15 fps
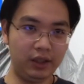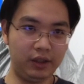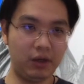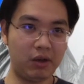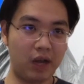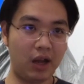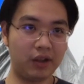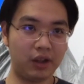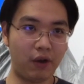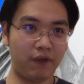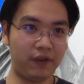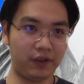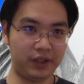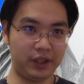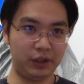you know, Long
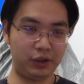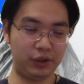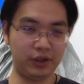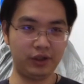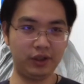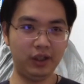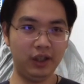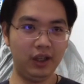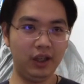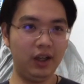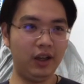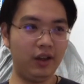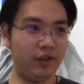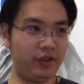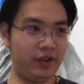Now Foundation,
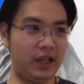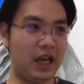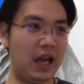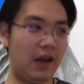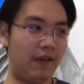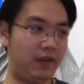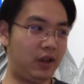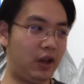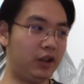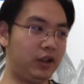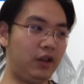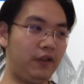they have a lot